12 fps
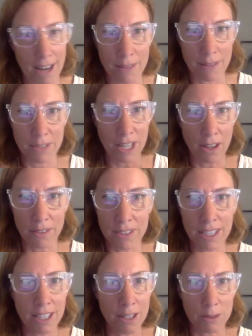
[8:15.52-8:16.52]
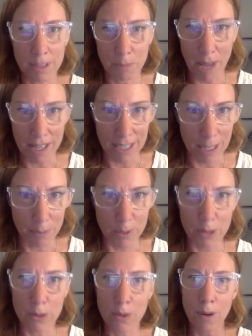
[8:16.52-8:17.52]
I've done all the, the body keeps the
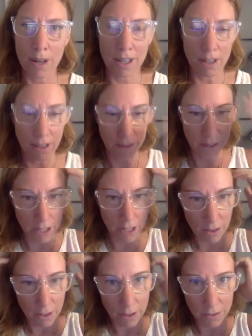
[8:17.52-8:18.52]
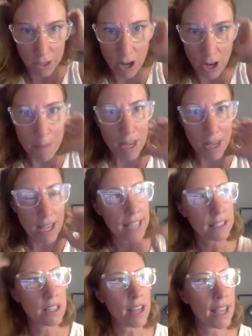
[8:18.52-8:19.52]
score, and all the trauma
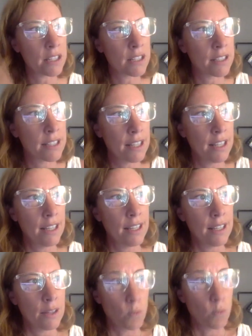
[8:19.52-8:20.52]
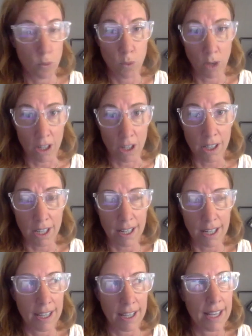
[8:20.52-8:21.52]
and work.
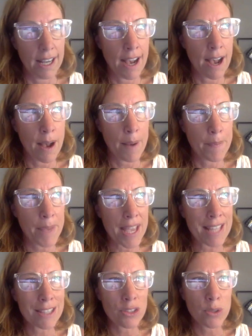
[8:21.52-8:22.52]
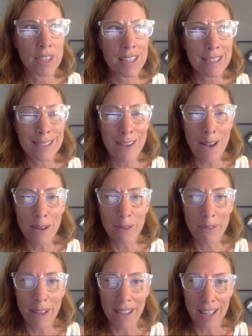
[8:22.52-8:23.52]
And so this song
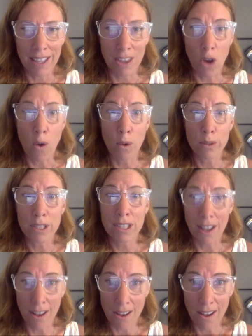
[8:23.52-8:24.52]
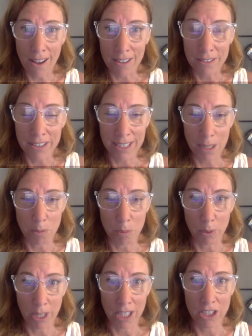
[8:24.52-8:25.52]
felt like the whole song feels like a
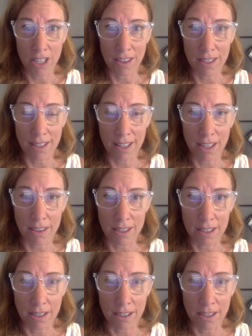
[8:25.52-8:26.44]
bridge in the